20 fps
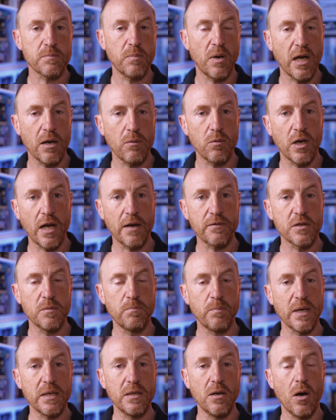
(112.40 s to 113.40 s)
player will have to
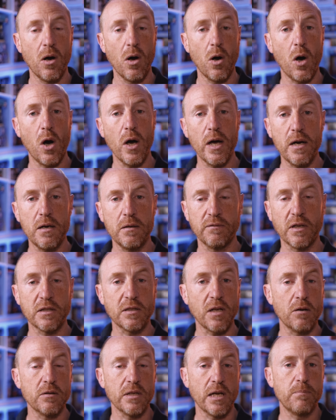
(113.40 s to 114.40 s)
bid higher. If they
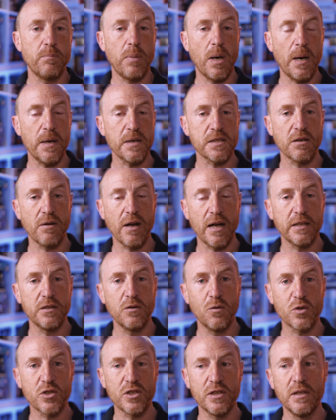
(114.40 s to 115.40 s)
don't, they pass, they're out of the
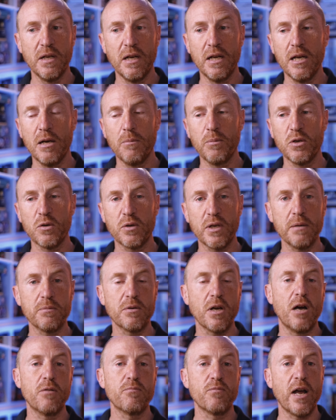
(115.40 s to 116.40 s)
auction, but you'll keep
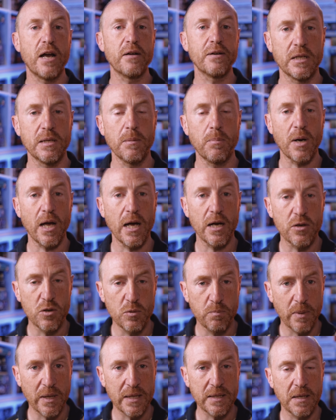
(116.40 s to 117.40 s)
going around and the player who
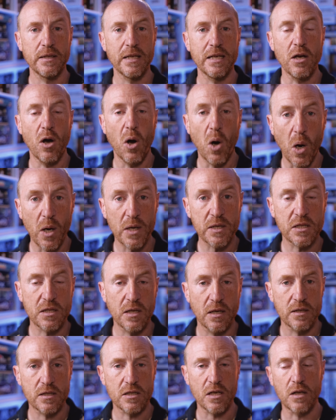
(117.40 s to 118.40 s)
bid the highest
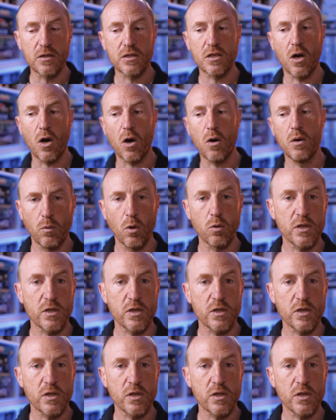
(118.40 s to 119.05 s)
sun tile will